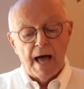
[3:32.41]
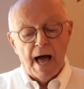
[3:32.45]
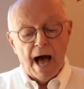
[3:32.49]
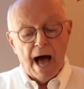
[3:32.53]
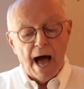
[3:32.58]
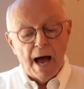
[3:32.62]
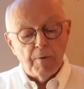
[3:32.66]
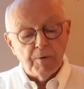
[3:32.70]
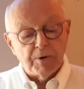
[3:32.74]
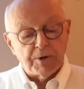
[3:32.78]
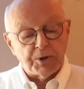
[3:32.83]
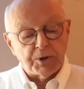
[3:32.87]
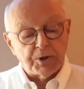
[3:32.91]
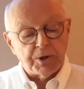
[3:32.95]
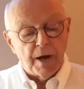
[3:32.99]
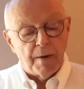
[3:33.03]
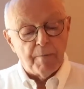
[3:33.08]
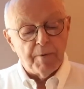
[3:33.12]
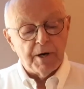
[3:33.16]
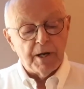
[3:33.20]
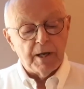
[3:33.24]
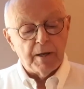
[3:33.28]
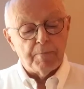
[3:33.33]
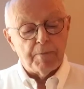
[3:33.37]
I was
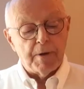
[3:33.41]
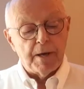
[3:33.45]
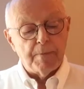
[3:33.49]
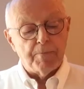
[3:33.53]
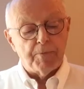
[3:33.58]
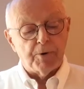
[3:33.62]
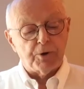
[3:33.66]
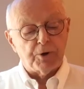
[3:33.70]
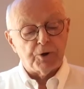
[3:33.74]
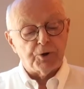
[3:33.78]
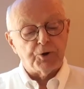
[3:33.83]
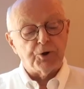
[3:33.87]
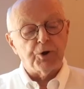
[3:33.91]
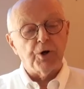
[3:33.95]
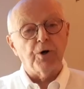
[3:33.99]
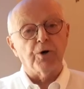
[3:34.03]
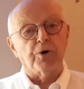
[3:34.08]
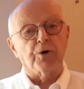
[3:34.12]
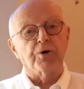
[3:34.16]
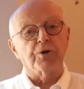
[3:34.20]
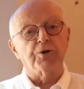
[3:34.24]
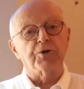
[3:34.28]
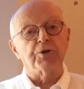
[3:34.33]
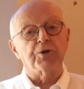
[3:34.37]
summoning people to
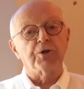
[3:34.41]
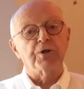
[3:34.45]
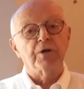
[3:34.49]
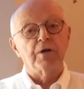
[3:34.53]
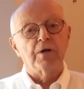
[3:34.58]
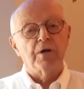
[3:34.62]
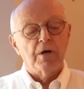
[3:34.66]
church.